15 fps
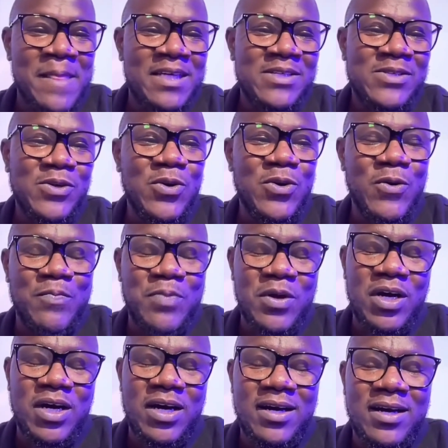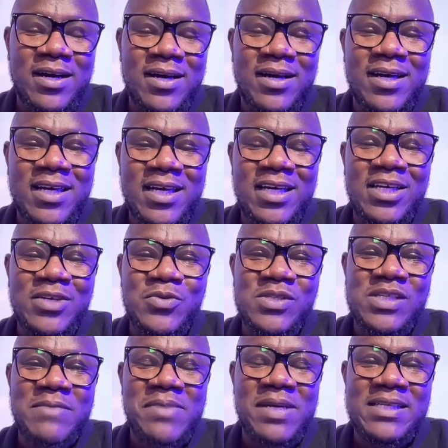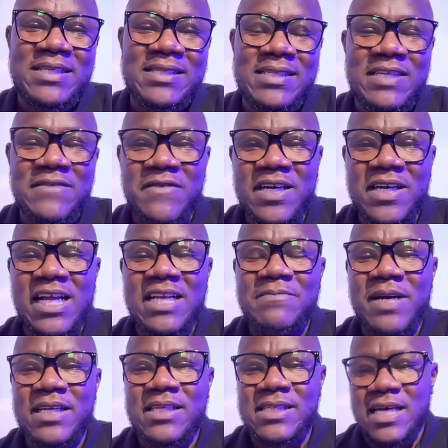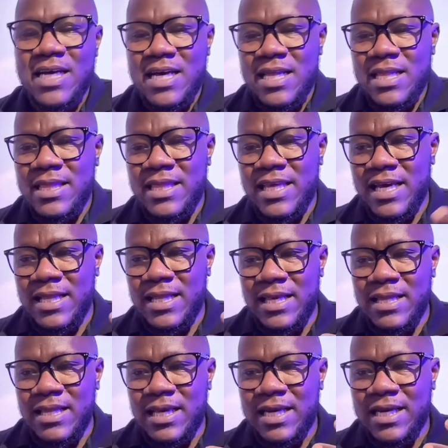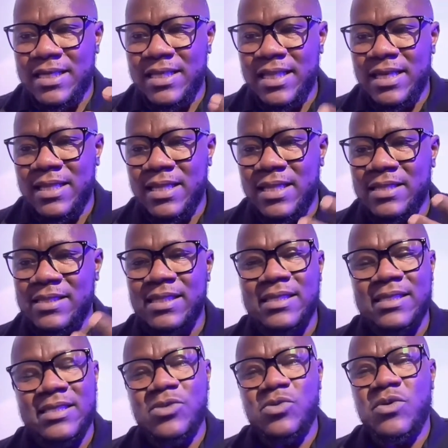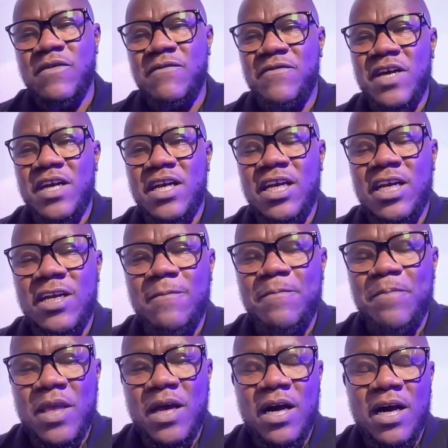So it was a bit difficult, but the citizens were very